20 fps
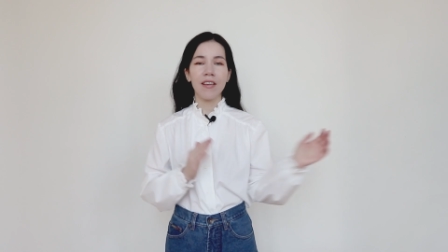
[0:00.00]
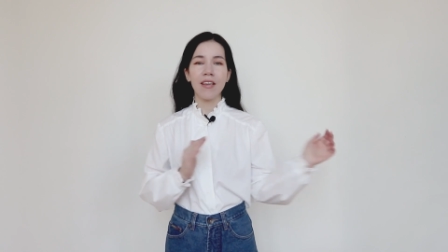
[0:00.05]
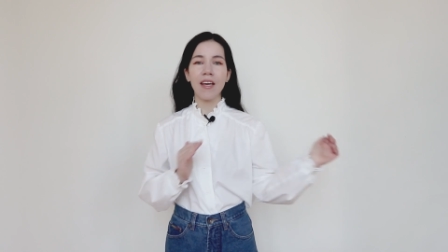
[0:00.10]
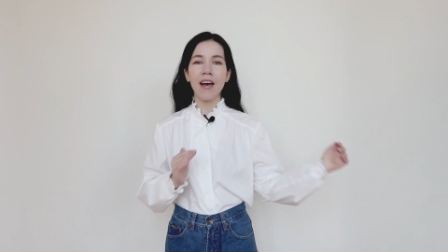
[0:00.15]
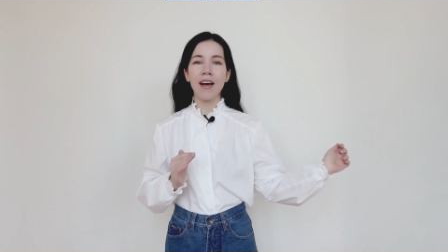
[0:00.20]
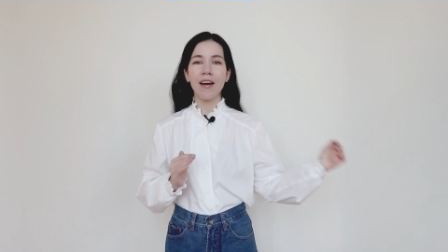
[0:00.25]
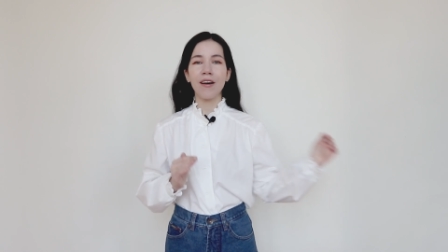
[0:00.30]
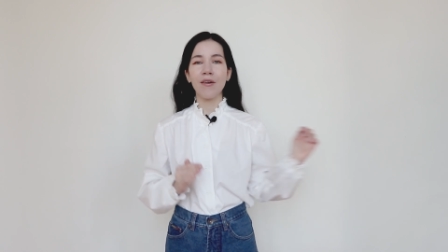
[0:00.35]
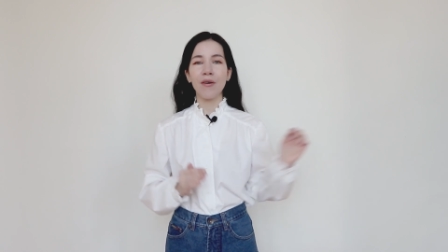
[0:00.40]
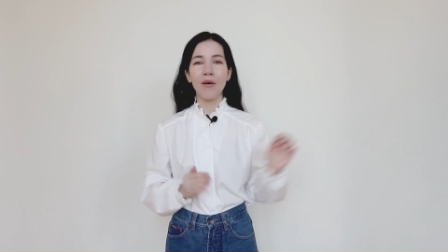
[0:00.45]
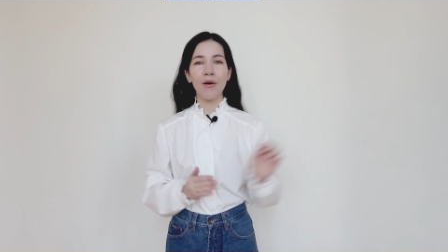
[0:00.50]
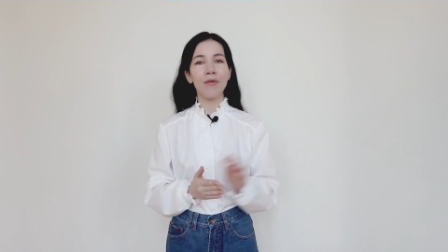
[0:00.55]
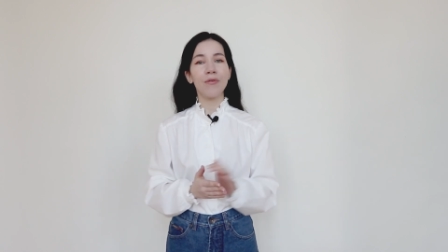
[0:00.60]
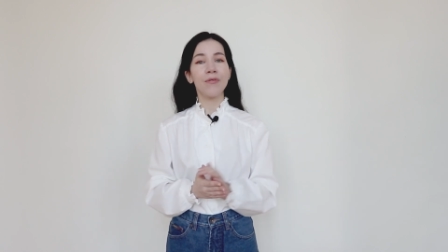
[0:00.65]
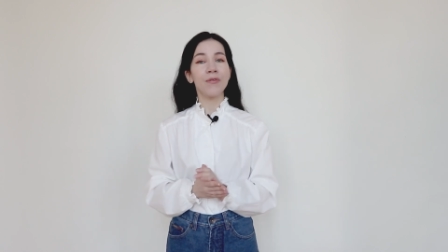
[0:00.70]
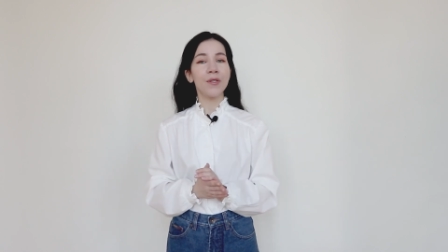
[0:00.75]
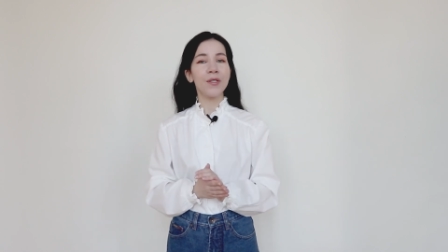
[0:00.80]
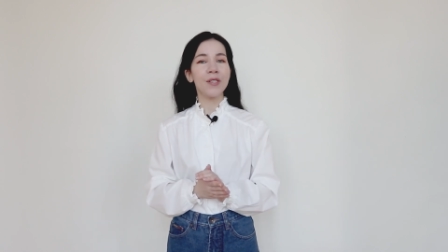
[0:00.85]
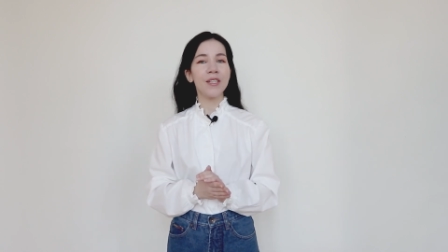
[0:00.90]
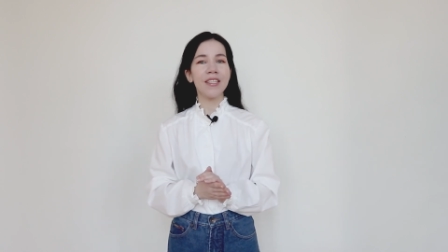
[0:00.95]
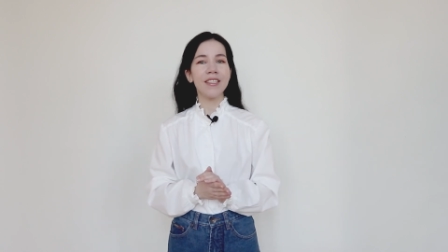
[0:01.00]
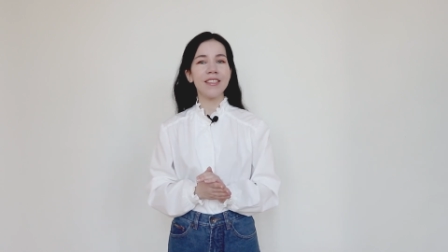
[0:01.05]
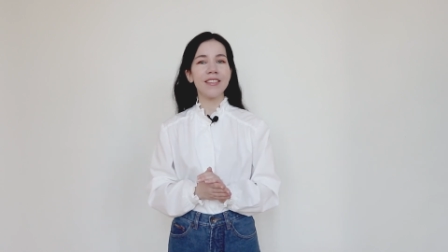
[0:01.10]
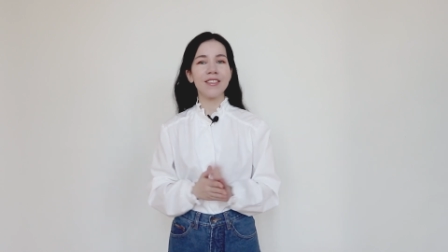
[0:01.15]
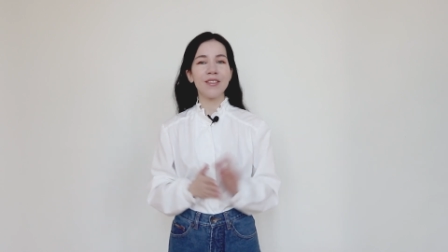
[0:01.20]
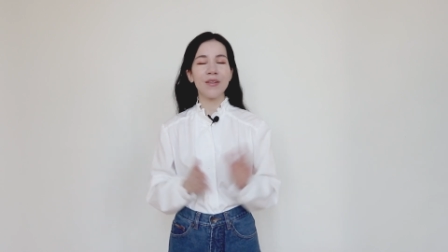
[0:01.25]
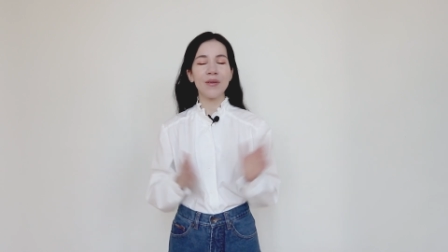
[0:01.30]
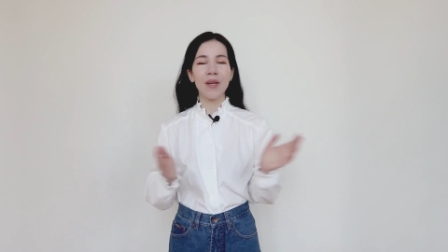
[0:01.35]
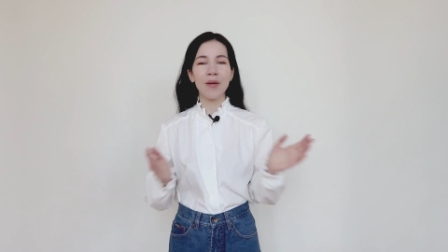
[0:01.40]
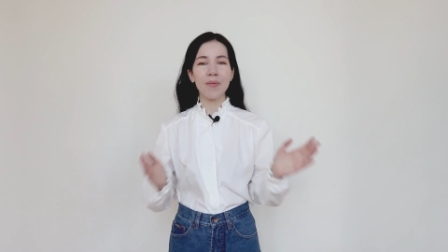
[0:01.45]
yeah, go for
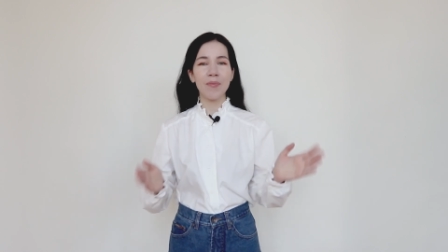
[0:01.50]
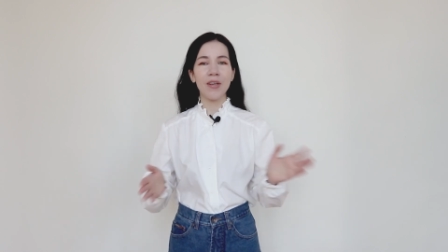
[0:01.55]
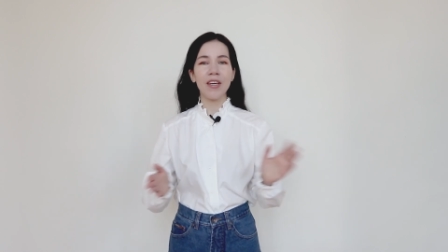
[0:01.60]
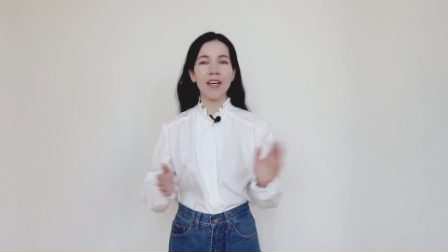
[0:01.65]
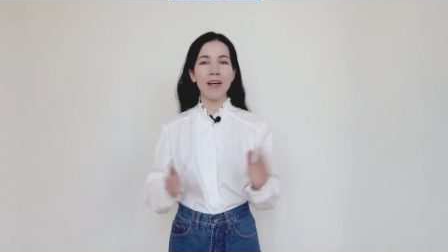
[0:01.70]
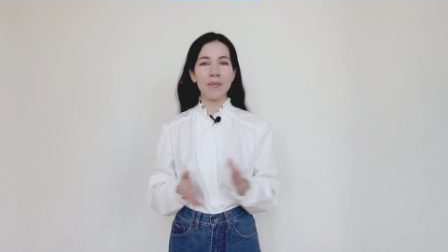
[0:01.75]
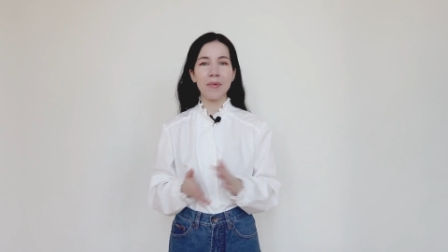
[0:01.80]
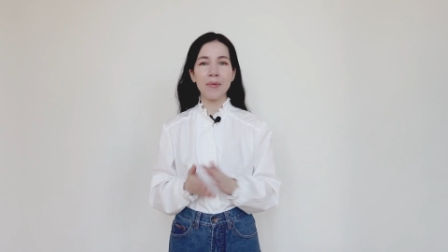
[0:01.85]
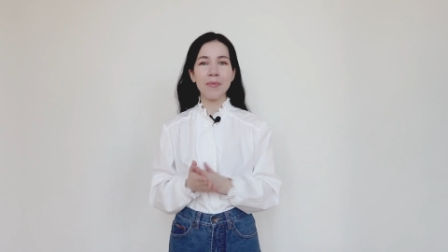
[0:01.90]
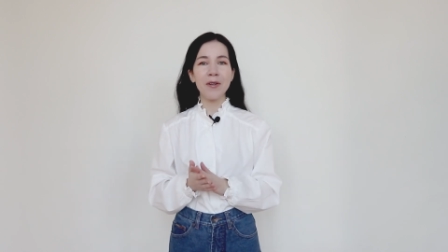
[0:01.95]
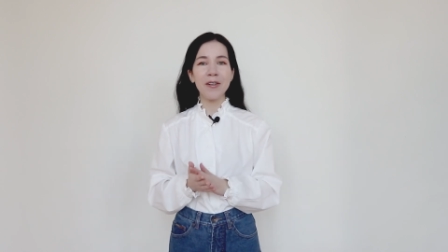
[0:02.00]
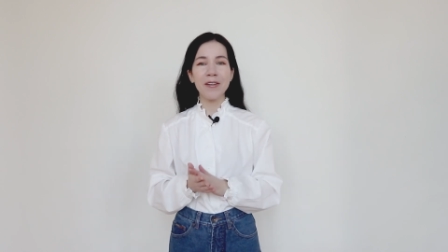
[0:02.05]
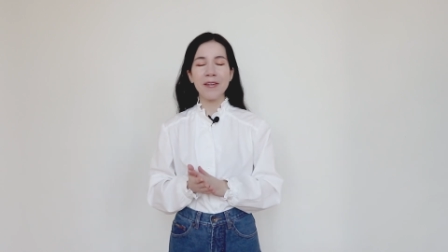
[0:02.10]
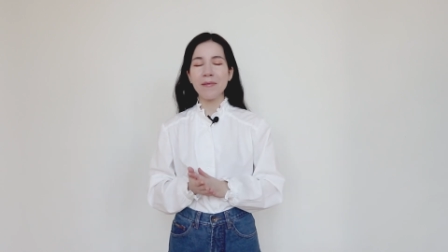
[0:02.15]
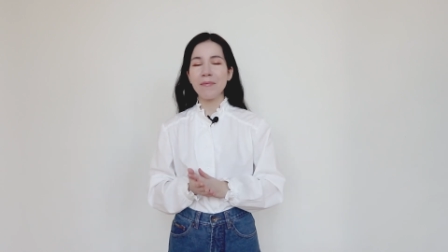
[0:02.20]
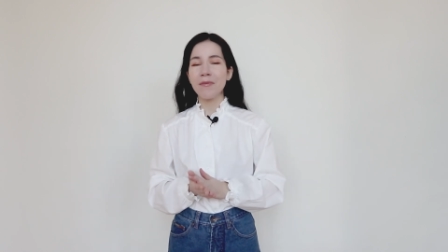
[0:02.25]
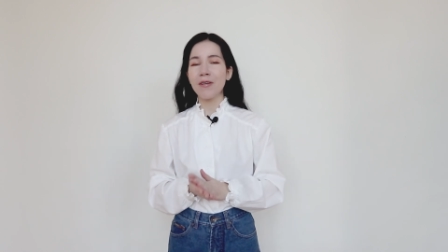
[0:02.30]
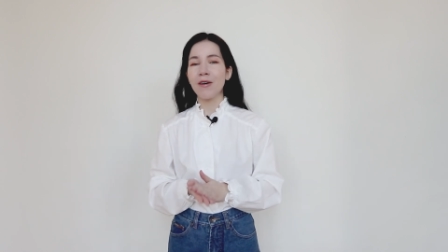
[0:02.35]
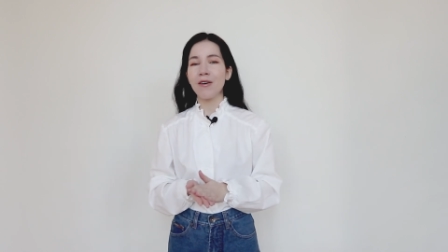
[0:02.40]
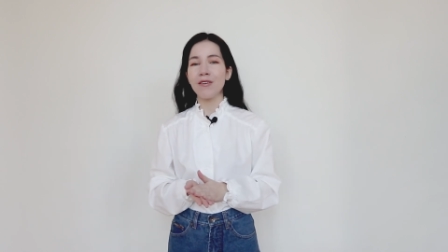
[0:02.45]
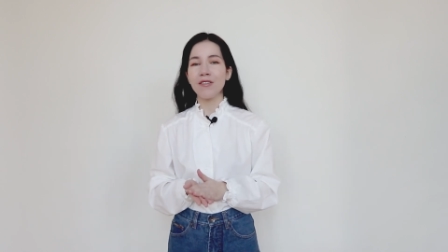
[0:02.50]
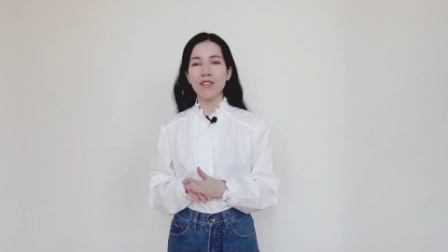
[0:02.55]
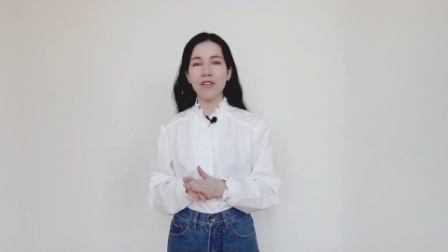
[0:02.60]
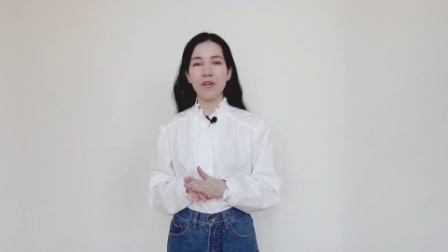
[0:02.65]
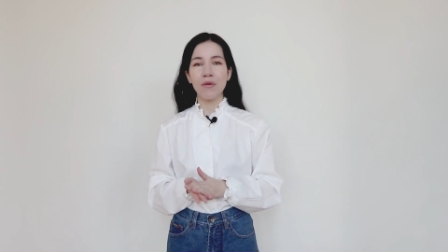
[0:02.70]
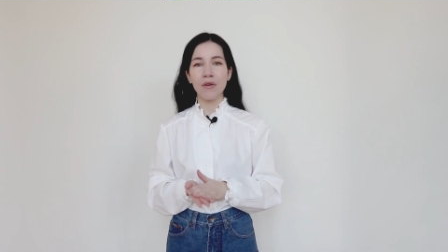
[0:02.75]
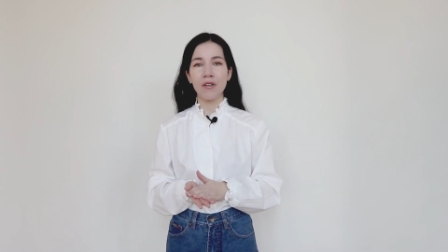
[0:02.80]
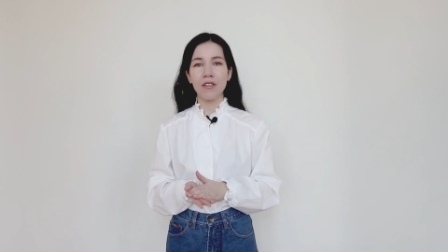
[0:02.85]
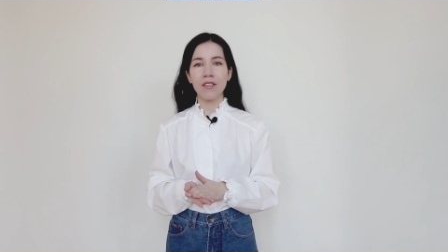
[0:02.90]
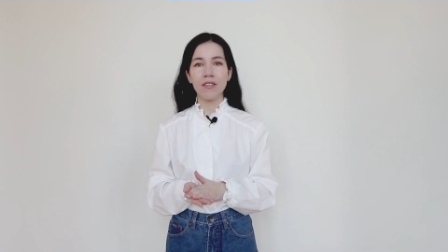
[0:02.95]
it, you can become a model because
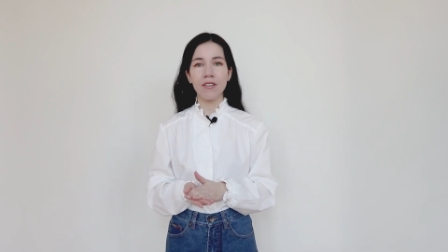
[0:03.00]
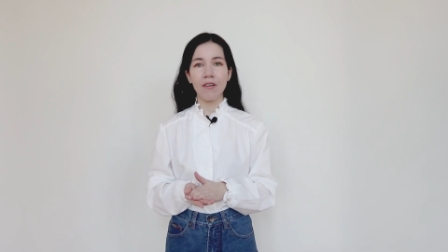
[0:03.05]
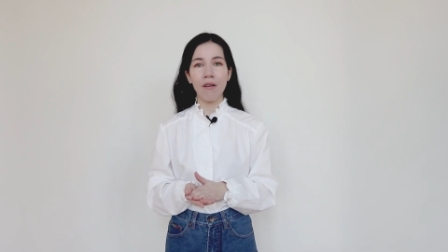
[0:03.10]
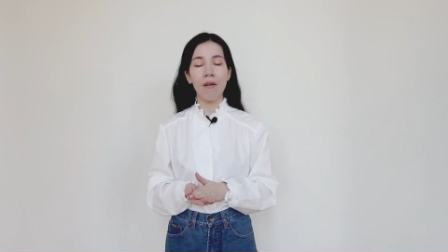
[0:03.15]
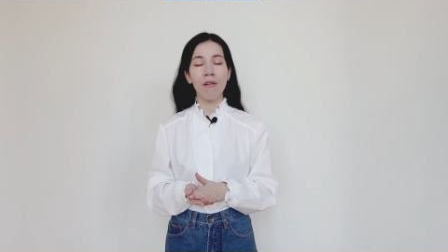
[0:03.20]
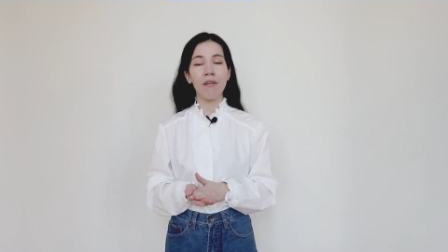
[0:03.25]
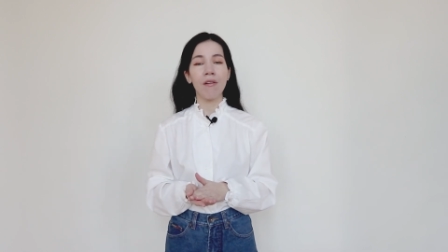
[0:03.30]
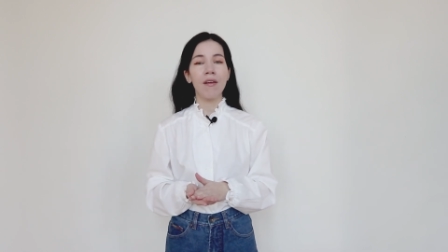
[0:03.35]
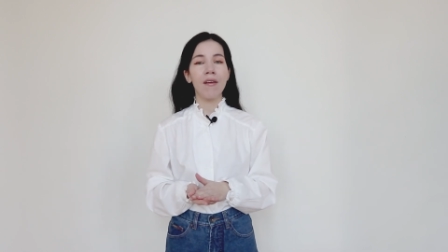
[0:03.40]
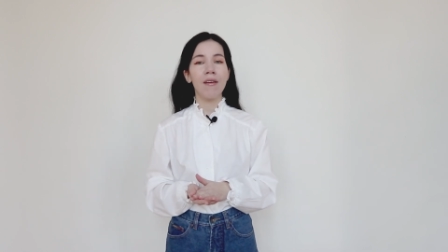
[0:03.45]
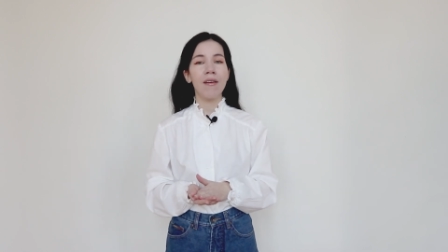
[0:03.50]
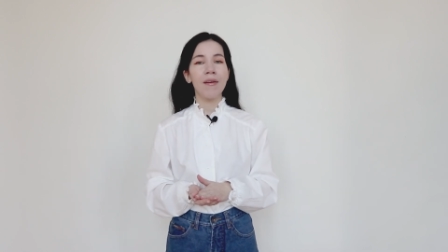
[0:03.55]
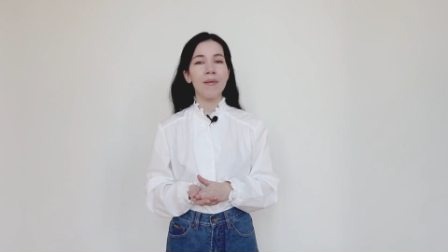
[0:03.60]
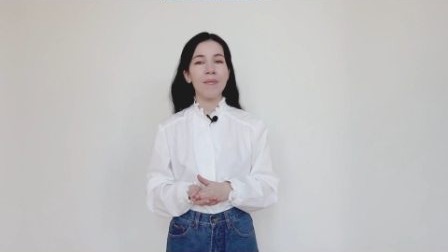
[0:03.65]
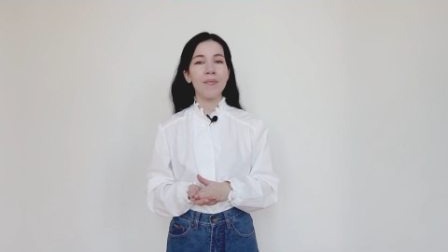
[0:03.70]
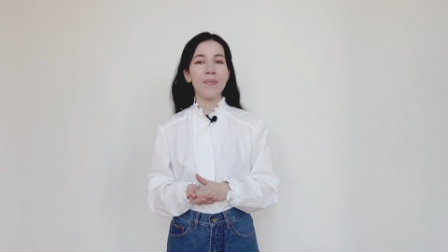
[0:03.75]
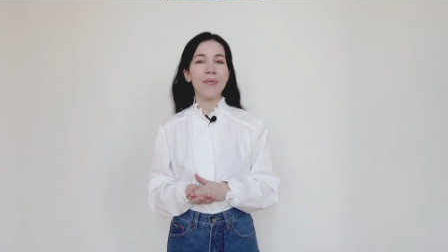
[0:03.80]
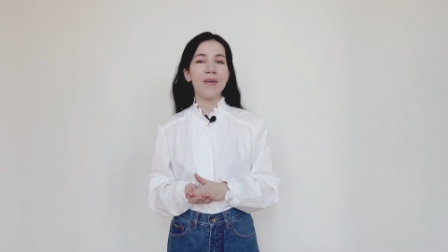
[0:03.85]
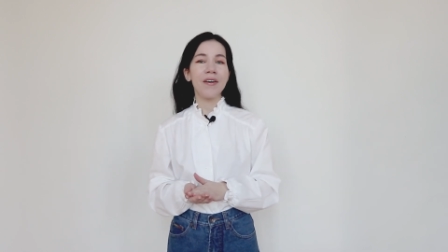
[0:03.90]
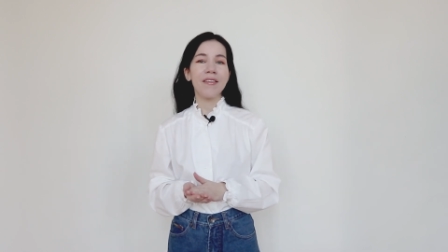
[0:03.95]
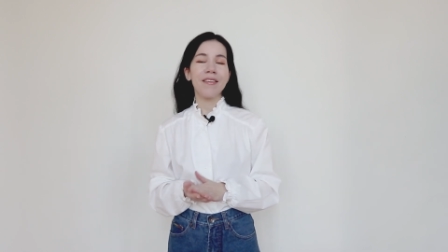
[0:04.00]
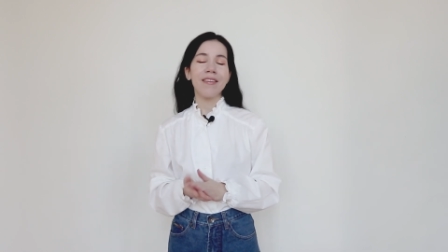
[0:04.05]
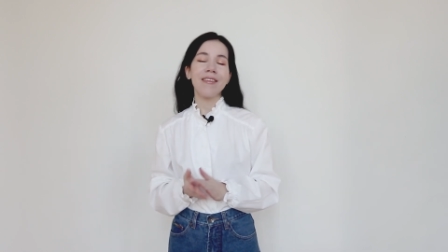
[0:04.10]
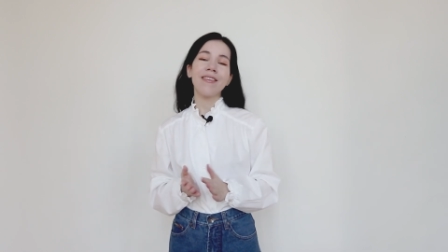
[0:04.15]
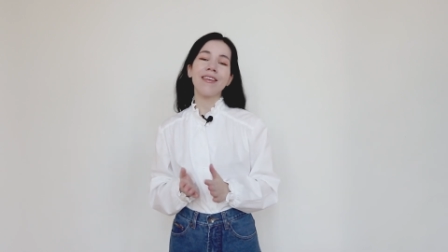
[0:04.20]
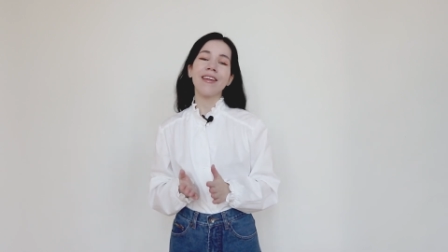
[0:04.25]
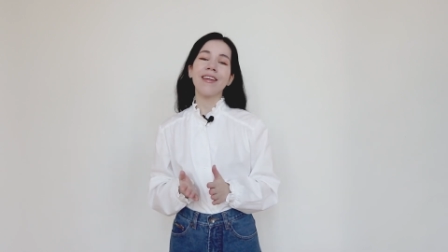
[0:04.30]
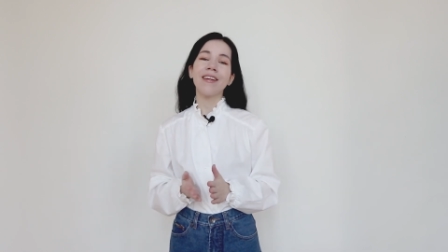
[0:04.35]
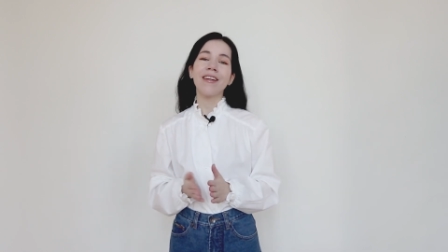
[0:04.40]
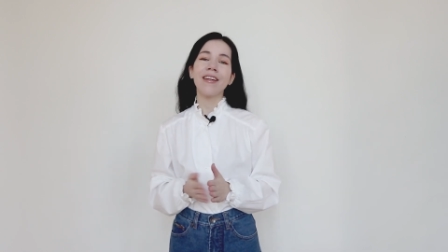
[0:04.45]
you're tall. But the
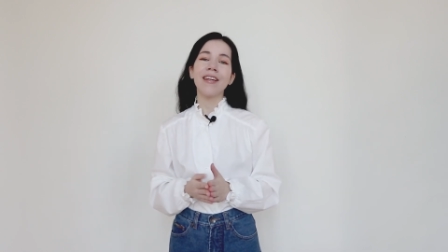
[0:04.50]
thing